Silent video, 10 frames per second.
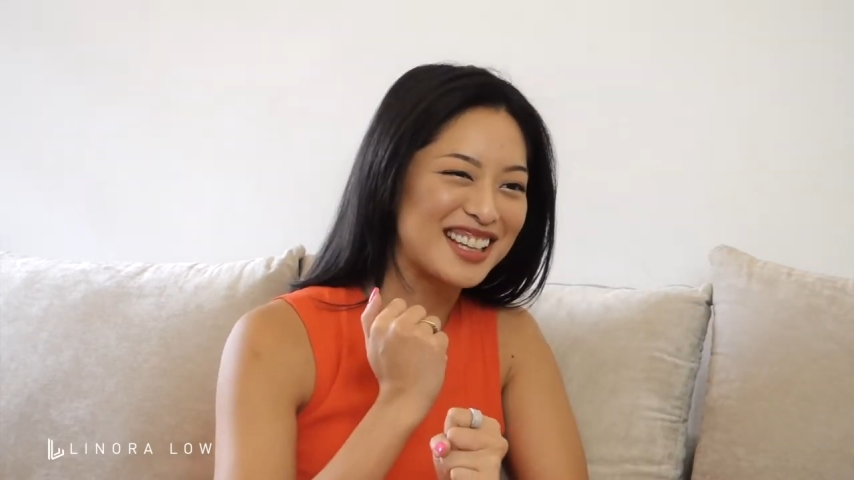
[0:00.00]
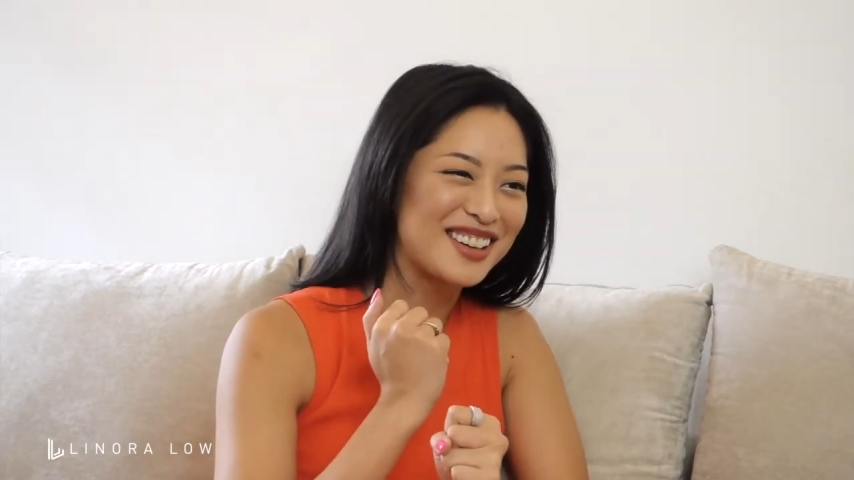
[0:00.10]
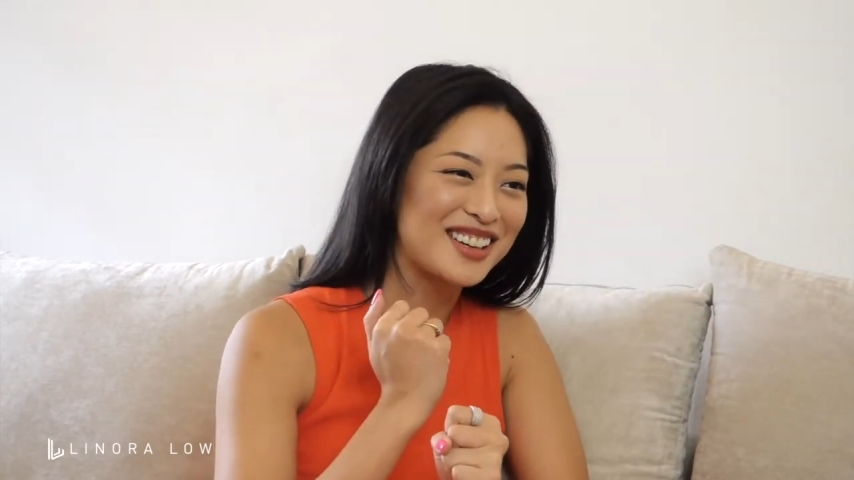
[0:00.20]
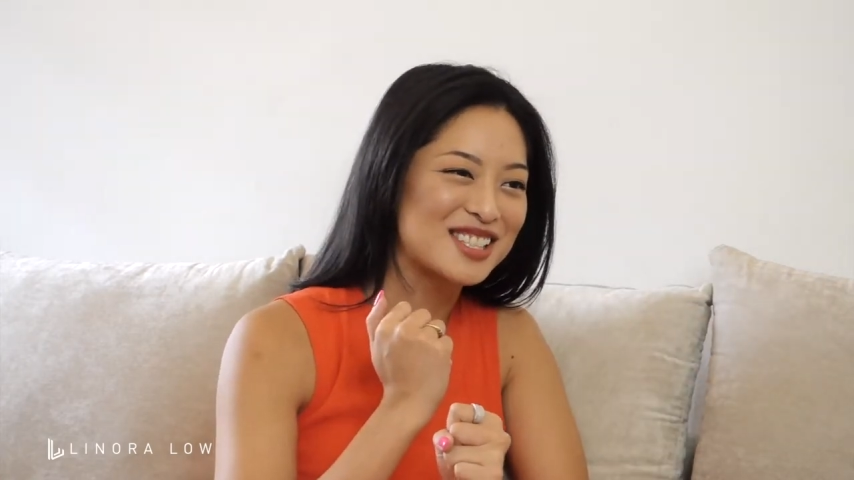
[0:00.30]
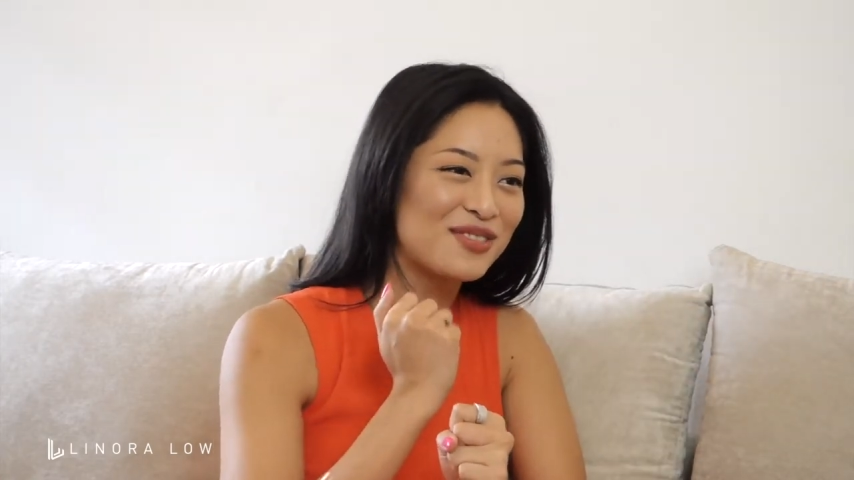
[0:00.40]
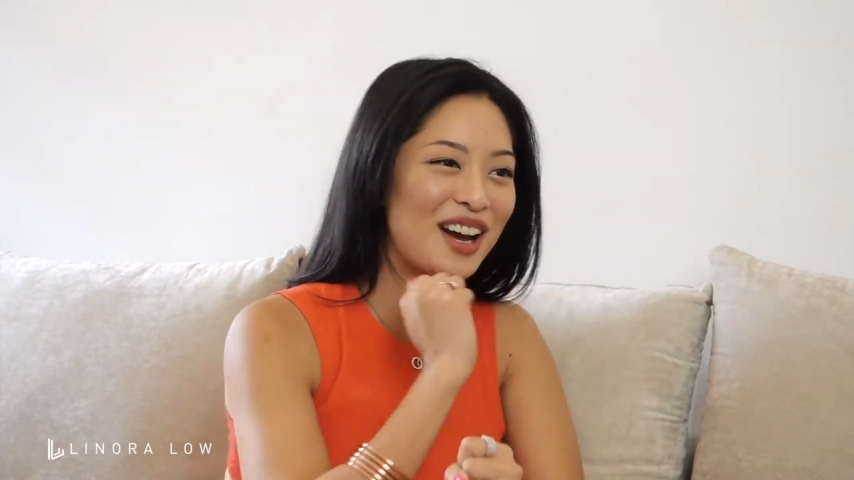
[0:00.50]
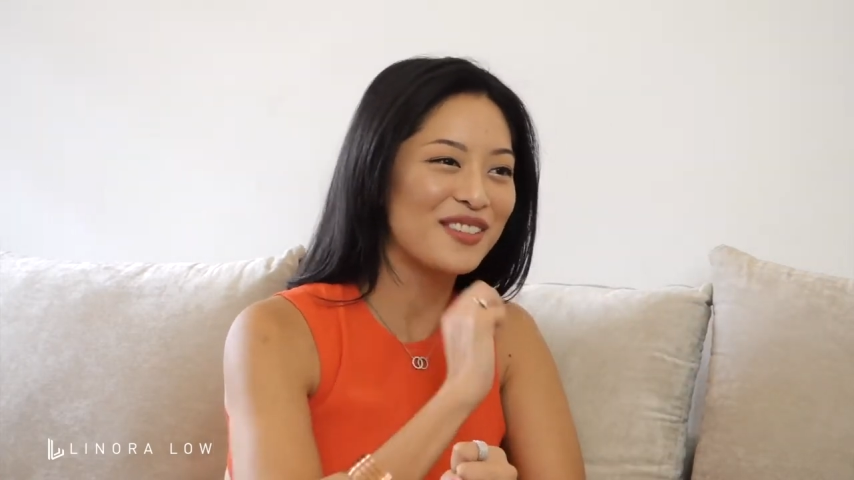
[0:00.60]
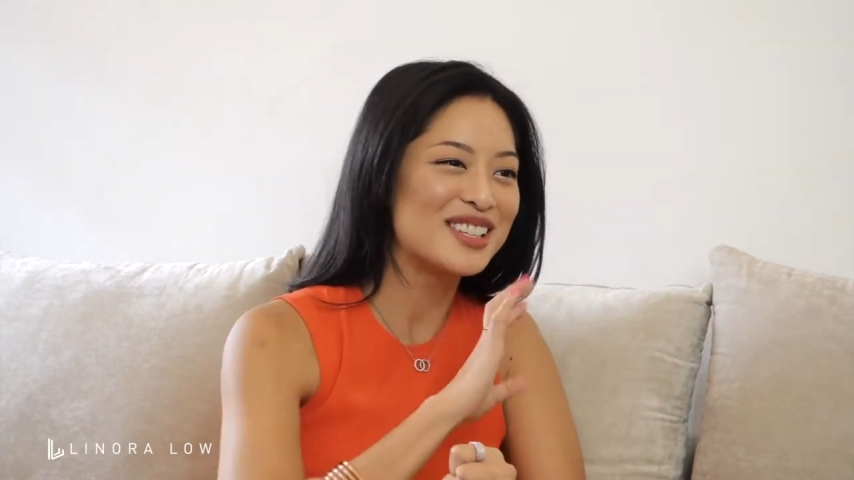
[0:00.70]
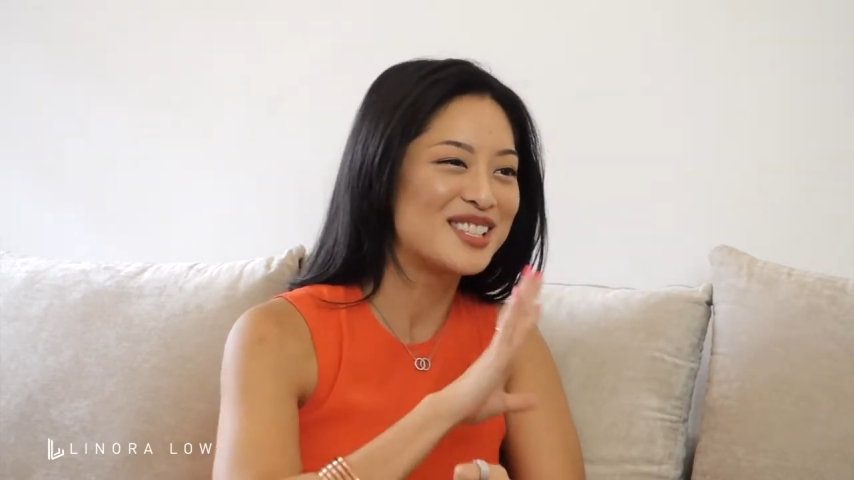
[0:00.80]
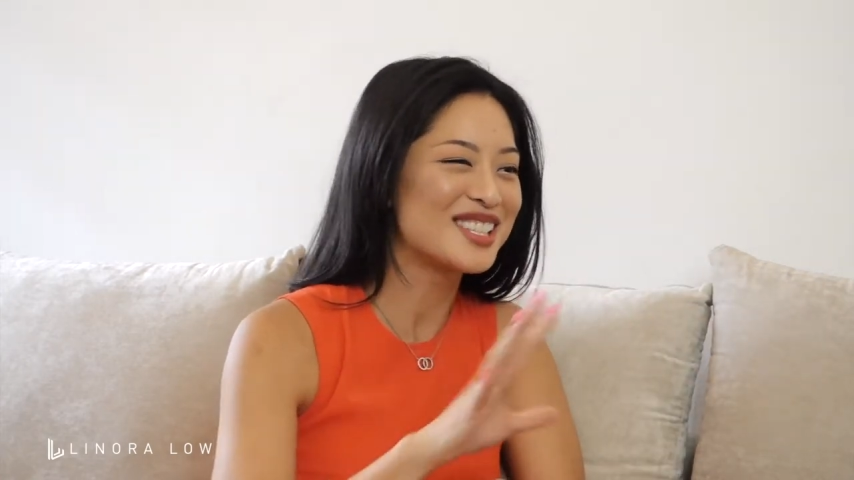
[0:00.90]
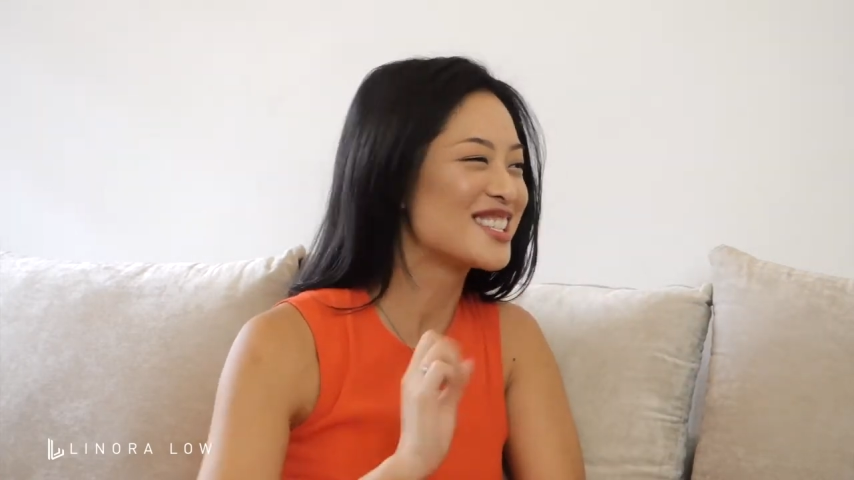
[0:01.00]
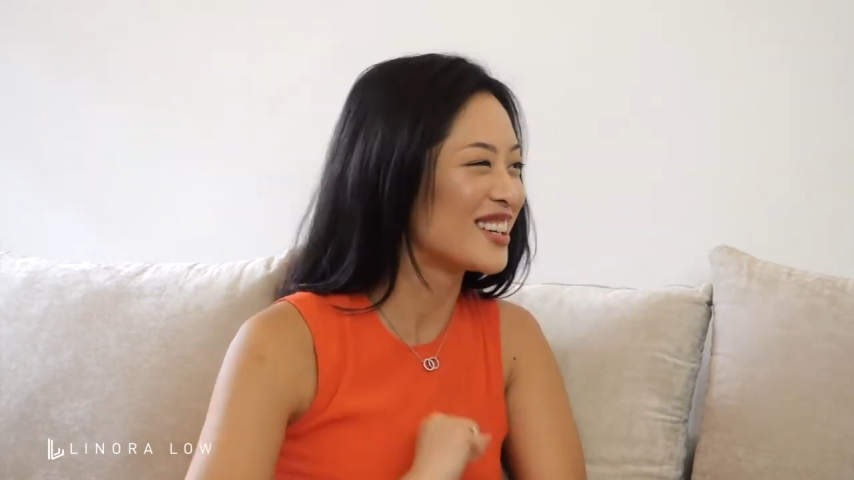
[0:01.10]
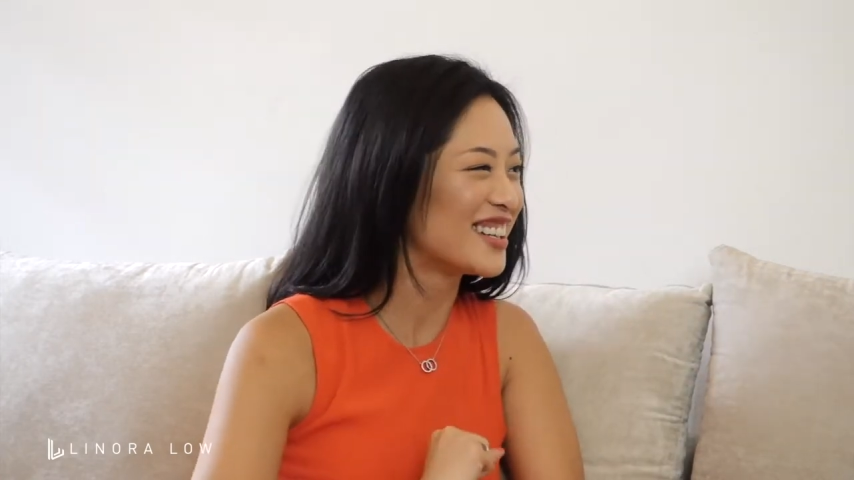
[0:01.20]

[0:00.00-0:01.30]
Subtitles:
because 5 is just not